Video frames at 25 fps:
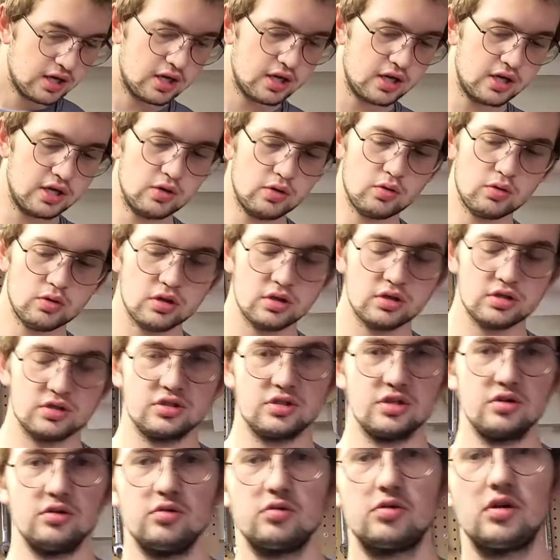in order
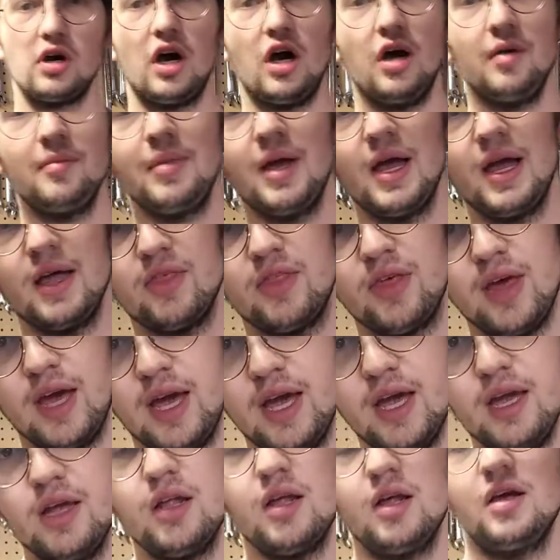to combat
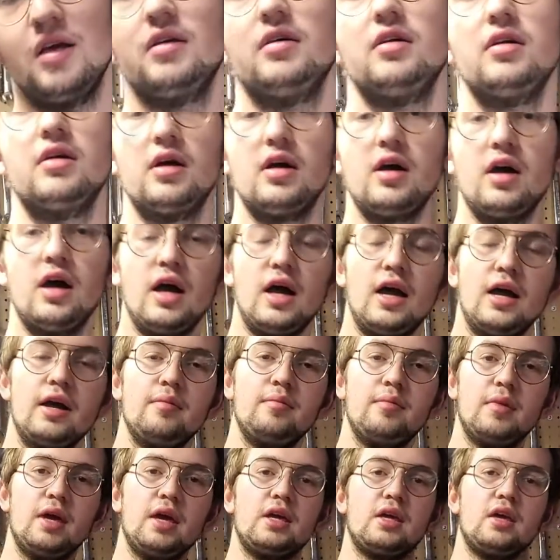that, I
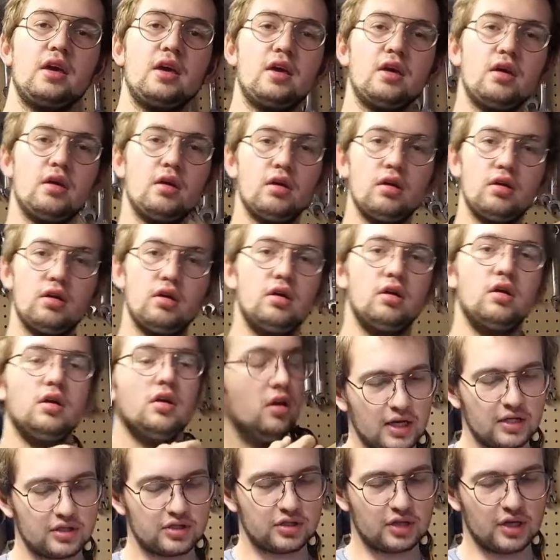am making,
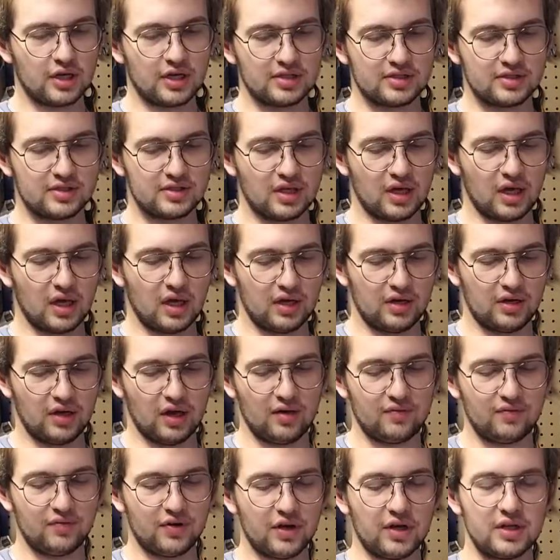how should I say,
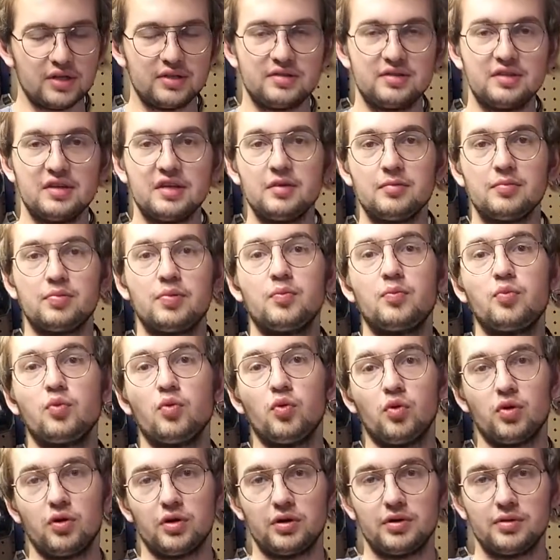not very deep
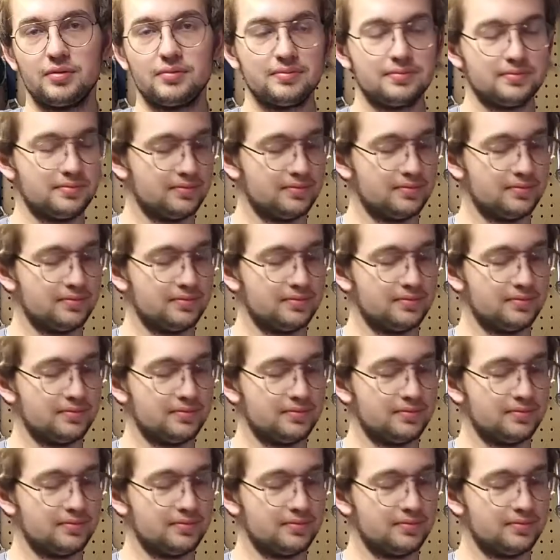board